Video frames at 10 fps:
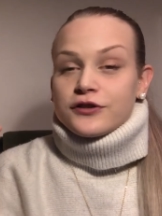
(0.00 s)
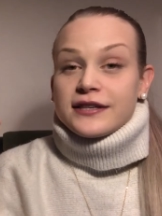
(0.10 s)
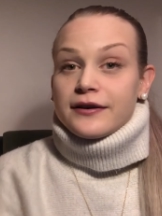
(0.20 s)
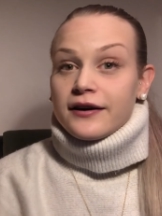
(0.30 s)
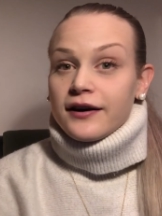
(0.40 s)

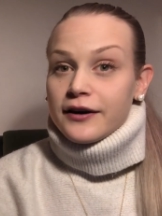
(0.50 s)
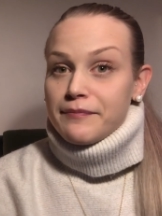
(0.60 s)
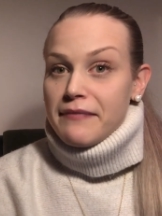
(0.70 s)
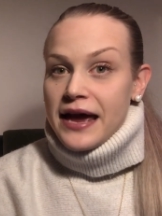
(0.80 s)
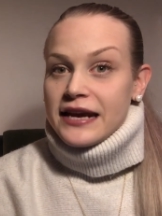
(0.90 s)
There are
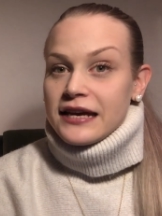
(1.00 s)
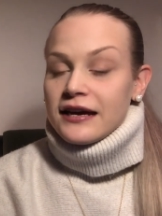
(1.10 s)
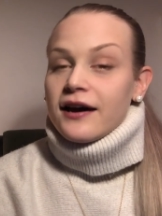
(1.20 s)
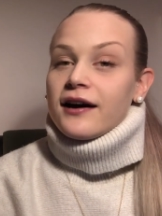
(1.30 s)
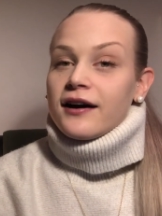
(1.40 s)
many
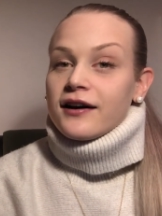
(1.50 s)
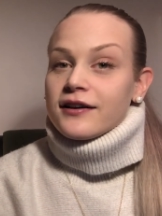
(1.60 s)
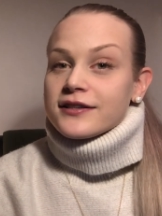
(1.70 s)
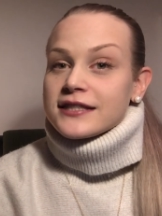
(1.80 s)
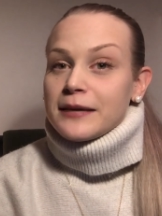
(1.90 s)
uh,
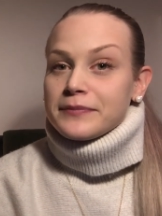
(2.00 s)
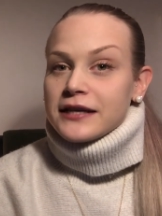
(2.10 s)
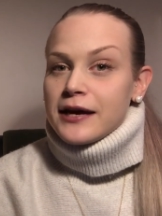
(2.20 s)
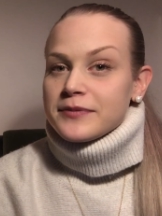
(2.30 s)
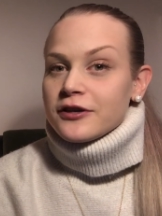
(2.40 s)

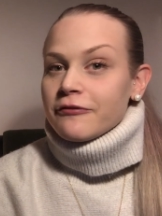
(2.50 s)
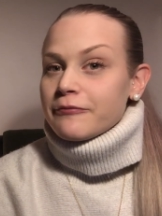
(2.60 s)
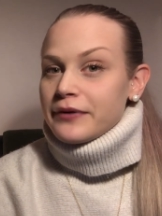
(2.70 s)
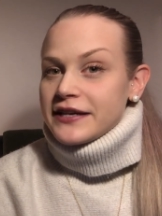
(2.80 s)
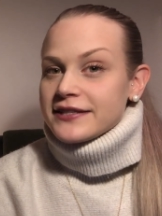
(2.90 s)
subtypes of
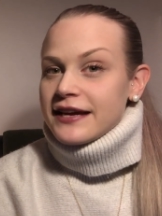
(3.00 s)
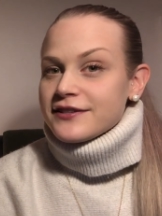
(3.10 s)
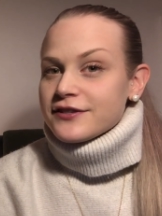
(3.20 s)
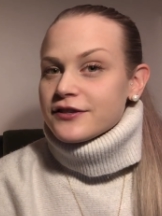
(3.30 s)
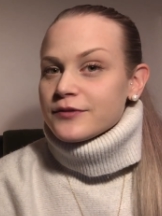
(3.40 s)
breast
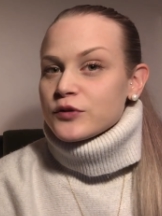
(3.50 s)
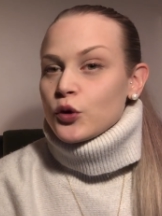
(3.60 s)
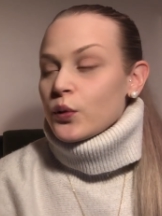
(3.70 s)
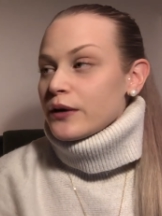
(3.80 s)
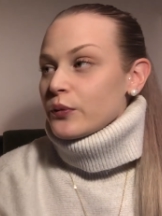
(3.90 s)
cancer so
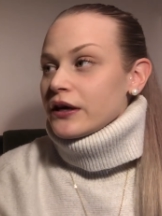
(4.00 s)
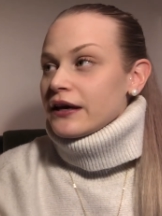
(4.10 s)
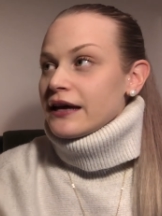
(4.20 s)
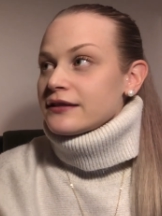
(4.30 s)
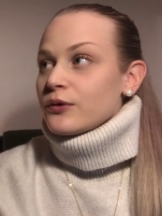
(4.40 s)
when we
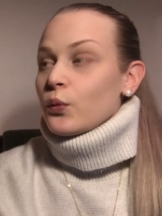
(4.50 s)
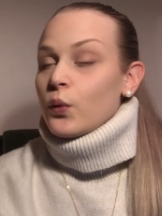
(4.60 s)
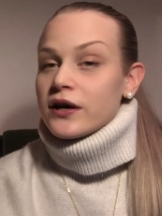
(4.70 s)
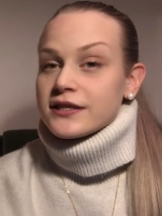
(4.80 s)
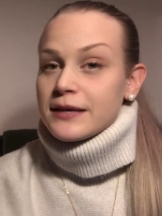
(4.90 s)
get
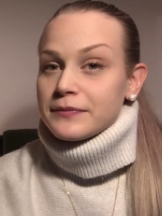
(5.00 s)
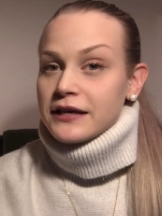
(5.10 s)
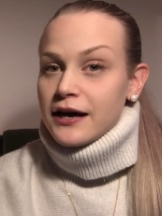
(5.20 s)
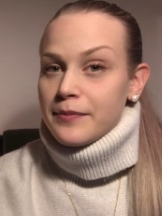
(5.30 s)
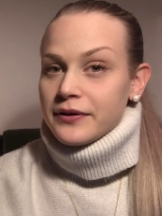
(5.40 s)
one
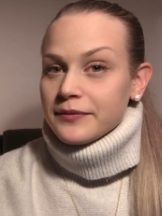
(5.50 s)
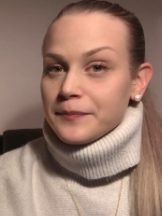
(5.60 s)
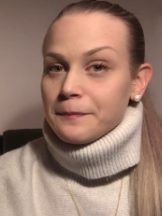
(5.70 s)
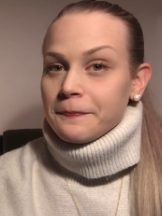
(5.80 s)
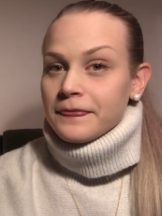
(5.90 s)
subtype
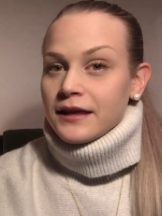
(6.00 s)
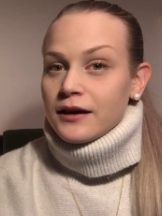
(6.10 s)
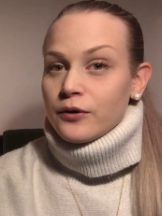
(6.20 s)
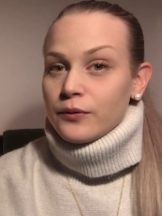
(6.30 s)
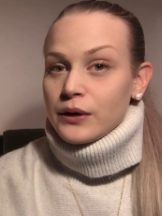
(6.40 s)

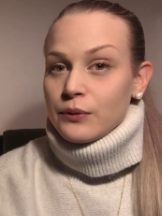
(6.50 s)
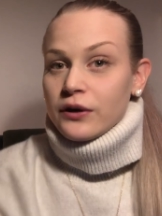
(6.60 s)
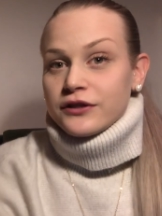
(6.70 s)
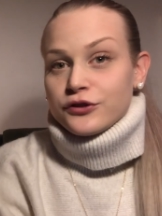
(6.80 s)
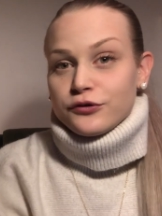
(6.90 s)
we
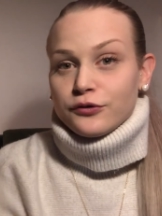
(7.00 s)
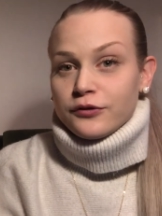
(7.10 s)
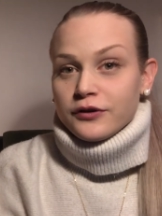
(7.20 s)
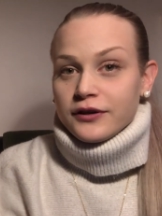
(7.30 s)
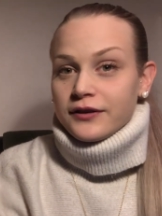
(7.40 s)
want to
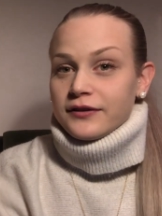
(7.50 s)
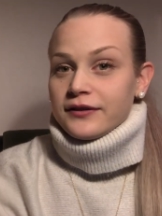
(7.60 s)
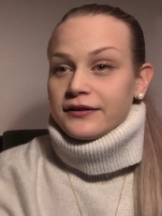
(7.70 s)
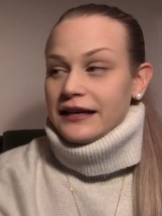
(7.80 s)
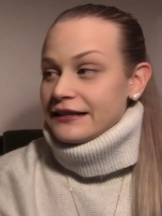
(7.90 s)

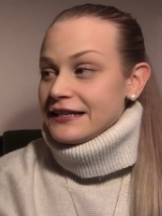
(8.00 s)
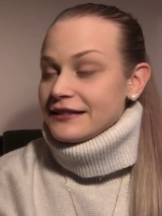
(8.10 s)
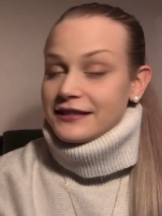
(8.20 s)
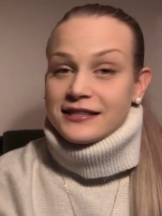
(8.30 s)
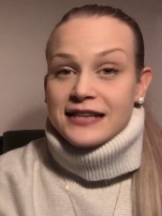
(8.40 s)
that it,
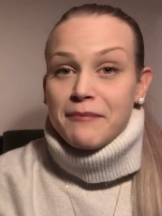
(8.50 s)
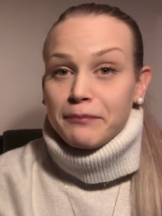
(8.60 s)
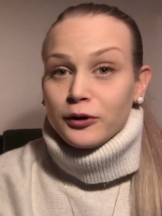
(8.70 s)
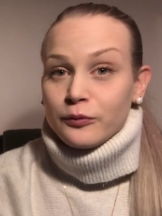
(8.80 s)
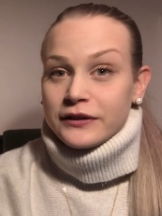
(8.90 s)
the
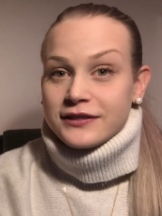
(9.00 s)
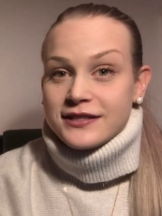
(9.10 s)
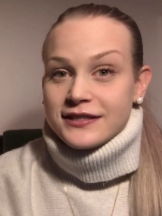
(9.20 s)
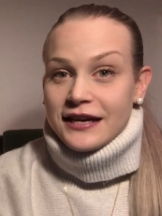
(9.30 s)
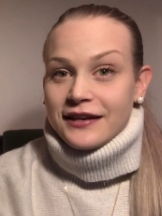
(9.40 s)
sample will
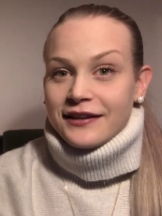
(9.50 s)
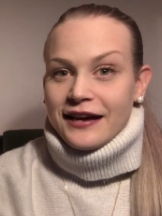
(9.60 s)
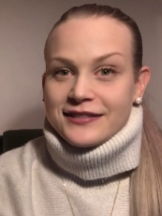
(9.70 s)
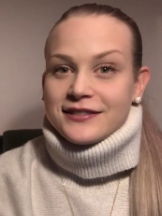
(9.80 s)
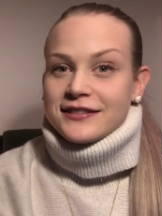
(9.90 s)
stick
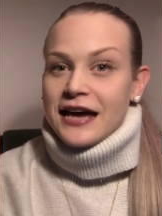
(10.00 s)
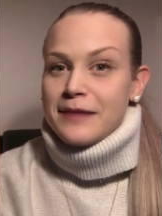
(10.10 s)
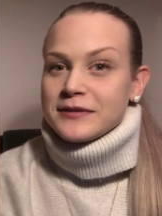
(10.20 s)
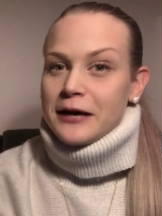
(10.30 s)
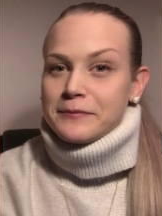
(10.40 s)
as the same
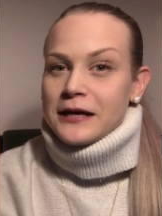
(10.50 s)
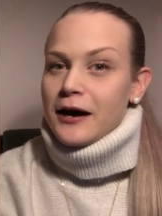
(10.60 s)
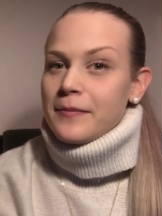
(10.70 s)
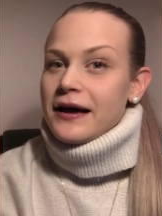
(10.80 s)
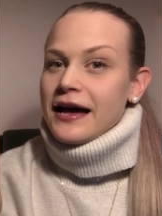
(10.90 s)

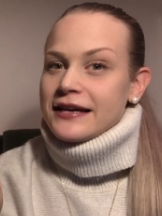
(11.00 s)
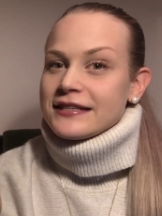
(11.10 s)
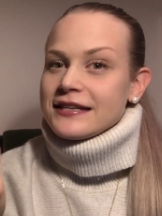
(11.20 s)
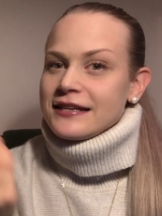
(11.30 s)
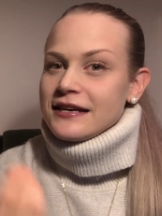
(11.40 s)
subtype as
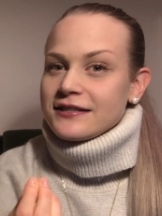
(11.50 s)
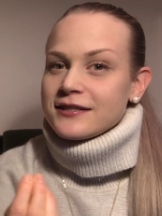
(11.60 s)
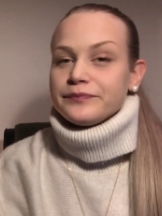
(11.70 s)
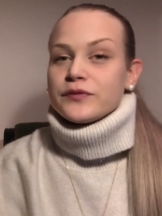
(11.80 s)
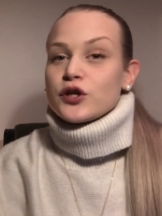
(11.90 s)
it is.
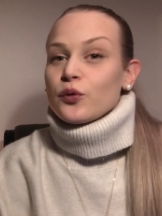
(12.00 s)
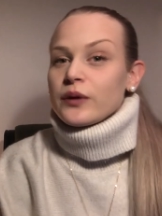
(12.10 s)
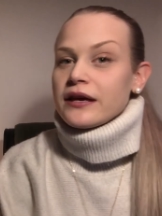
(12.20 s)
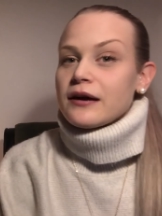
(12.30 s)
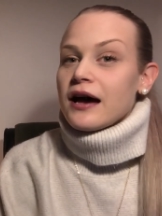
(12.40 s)
So
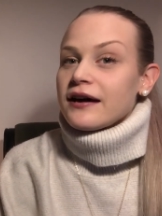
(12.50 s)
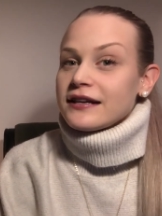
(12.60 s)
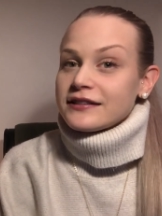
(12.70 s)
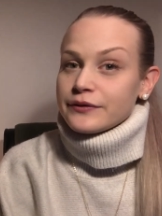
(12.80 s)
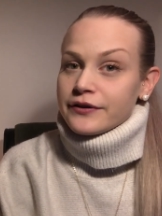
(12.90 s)
we uh,
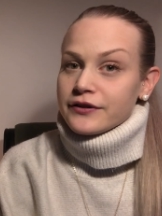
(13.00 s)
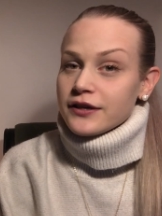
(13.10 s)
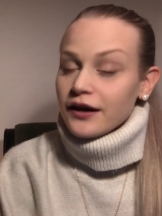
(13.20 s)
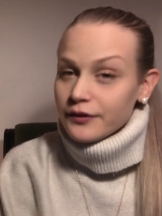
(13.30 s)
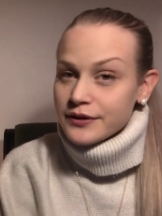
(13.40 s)
did the
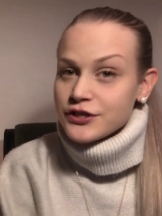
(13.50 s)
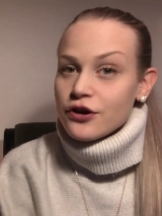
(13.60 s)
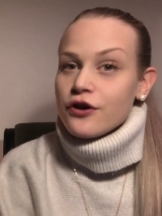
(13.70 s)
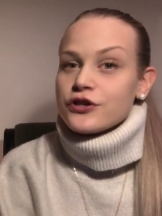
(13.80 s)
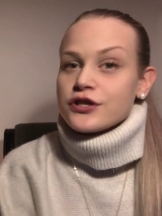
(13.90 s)
uh,
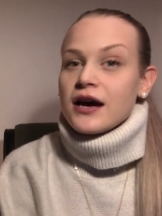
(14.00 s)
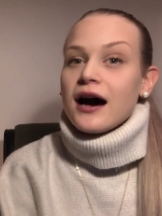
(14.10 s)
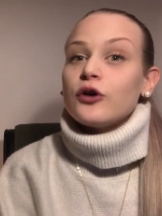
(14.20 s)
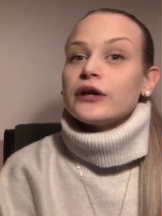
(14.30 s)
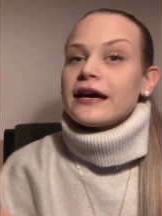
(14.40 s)
research
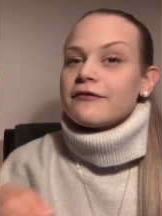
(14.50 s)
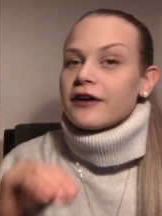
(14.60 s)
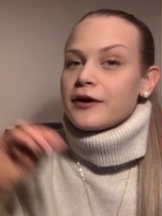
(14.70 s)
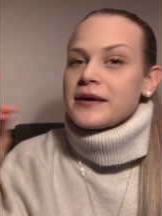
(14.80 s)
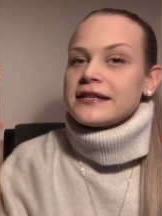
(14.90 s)
how the
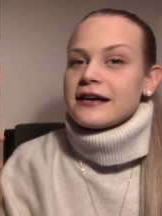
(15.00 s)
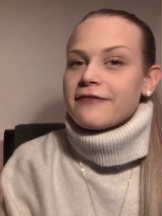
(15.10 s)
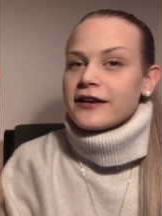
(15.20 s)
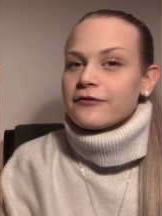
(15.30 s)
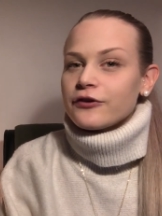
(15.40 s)
environment effect for